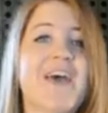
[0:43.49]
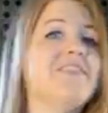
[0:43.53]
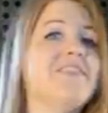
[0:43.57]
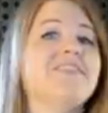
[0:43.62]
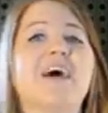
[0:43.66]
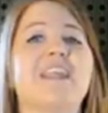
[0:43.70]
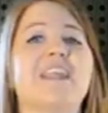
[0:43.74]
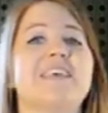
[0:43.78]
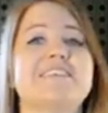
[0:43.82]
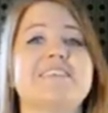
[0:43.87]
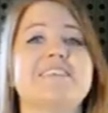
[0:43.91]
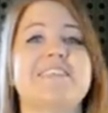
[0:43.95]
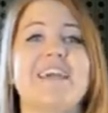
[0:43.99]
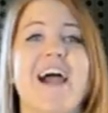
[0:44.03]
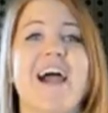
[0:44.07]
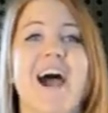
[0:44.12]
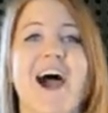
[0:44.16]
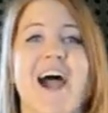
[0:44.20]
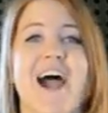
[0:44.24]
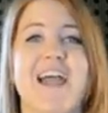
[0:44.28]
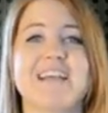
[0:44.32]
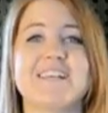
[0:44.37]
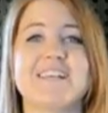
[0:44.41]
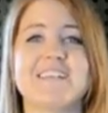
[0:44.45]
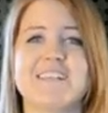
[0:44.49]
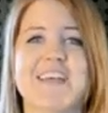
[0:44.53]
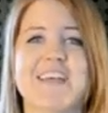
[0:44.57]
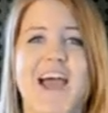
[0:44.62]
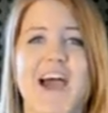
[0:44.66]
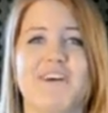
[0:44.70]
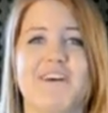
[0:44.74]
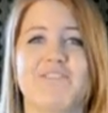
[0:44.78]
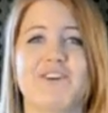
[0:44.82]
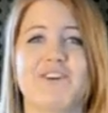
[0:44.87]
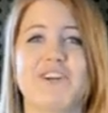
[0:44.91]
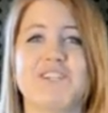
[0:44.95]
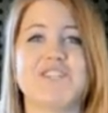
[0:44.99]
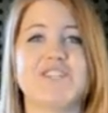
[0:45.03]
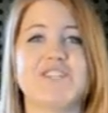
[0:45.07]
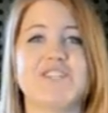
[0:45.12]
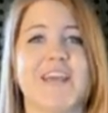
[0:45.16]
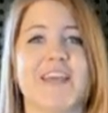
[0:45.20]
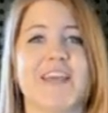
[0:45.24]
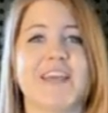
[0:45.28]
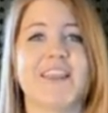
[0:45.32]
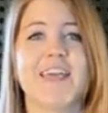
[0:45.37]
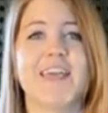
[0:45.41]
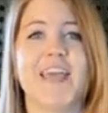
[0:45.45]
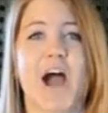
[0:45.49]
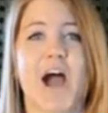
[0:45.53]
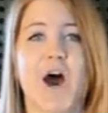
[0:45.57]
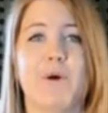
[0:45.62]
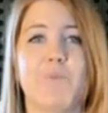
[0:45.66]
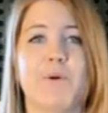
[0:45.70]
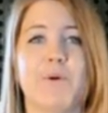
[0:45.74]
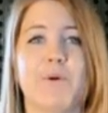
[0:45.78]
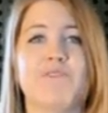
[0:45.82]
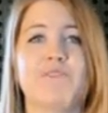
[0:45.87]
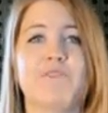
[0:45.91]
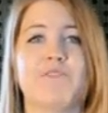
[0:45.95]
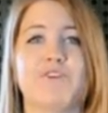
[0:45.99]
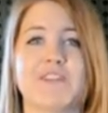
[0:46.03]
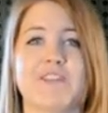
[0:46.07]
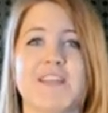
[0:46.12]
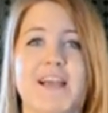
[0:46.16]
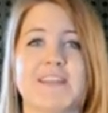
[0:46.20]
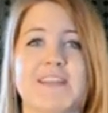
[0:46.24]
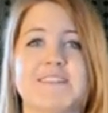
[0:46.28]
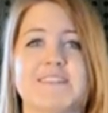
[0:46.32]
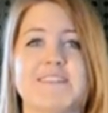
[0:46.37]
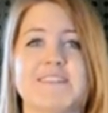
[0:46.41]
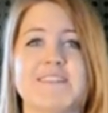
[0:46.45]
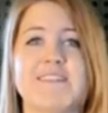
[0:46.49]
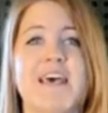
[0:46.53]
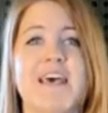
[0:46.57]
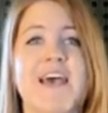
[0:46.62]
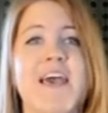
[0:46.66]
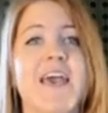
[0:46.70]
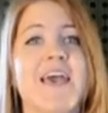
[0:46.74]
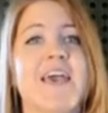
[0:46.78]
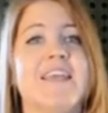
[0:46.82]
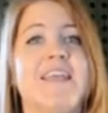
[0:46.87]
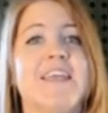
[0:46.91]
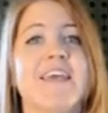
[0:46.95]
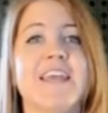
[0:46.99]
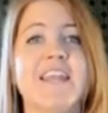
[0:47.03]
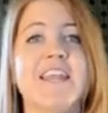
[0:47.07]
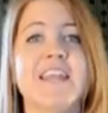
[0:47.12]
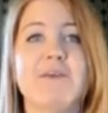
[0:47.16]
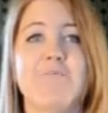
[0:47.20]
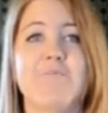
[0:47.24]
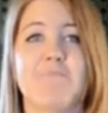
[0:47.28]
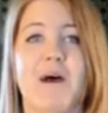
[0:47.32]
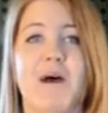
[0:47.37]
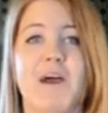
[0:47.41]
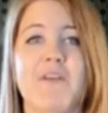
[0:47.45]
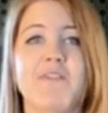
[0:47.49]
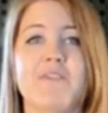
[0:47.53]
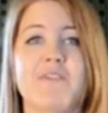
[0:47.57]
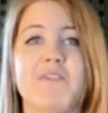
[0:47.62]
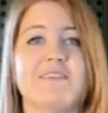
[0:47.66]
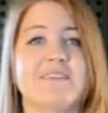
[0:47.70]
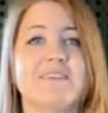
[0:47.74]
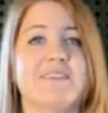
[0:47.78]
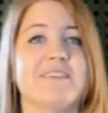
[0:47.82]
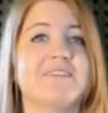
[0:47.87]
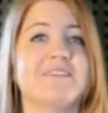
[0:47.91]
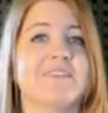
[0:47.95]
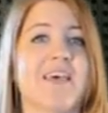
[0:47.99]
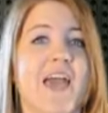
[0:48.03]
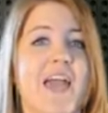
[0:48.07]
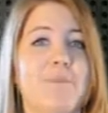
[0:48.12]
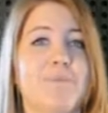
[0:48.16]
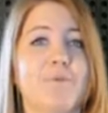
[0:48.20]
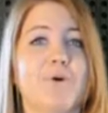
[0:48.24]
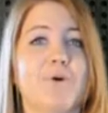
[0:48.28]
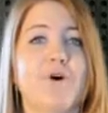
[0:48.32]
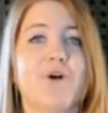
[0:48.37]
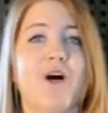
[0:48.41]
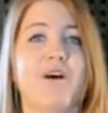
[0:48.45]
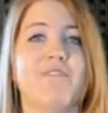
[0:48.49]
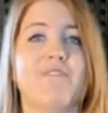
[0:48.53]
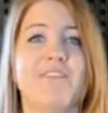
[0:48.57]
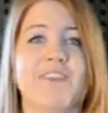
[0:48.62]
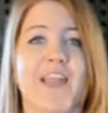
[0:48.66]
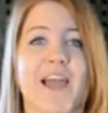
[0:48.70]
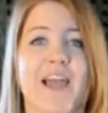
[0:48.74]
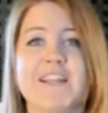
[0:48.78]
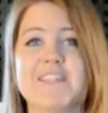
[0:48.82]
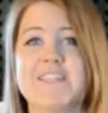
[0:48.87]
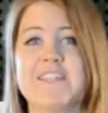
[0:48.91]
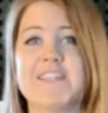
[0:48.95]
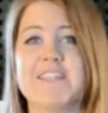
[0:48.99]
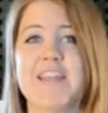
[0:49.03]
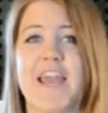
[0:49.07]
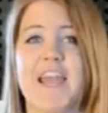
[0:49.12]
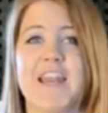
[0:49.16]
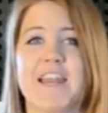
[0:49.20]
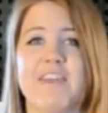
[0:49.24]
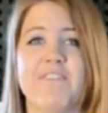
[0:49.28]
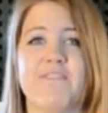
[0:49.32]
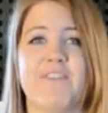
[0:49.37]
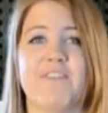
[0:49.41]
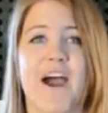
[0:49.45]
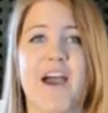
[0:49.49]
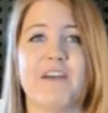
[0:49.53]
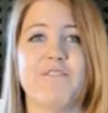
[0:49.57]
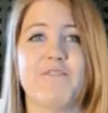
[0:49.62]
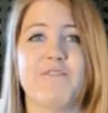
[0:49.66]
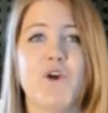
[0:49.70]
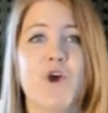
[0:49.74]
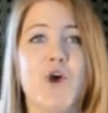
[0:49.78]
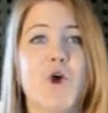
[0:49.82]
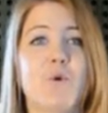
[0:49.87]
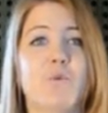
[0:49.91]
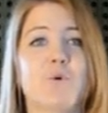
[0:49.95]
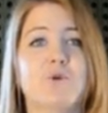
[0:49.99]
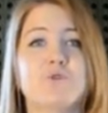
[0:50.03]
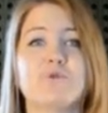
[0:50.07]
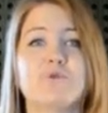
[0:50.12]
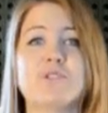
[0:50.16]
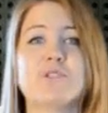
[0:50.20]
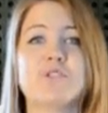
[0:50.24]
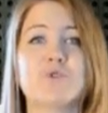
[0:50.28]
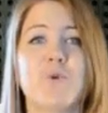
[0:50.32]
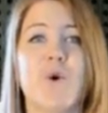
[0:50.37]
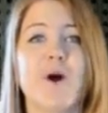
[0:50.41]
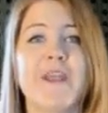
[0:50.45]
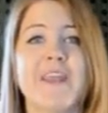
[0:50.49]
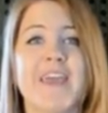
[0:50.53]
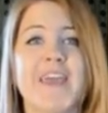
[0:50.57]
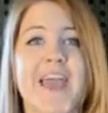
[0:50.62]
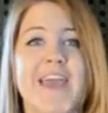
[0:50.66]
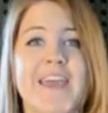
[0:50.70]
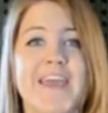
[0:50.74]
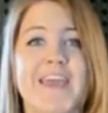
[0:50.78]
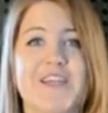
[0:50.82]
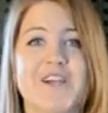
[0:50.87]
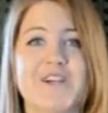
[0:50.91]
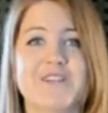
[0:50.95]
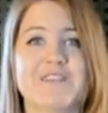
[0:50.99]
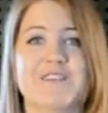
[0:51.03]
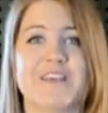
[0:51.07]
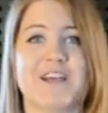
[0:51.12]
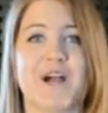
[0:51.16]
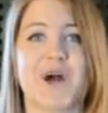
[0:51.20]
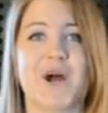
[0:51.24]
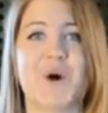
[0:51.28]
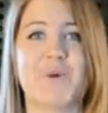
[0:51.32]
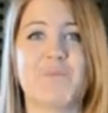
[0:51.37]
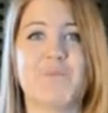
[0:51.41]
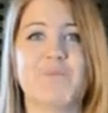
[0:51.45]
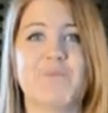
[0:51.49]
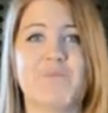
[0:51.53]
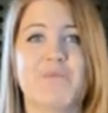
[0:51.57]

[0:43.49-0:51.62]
That is the highest average daily output for Texas in any month since April of 1985, which was 28 years ago.